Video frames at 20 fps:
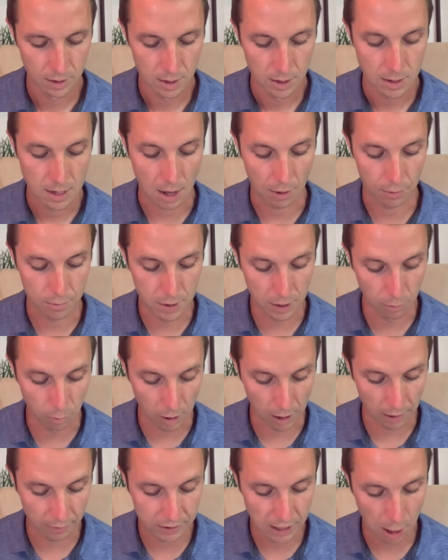Now the
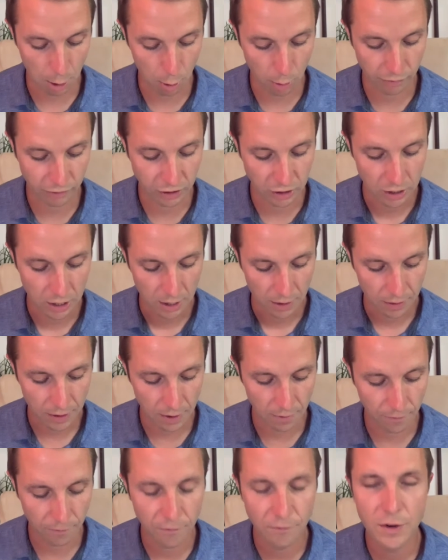midwives, however, they
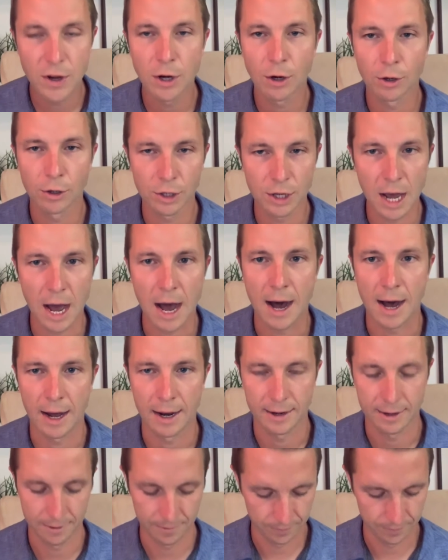feared God,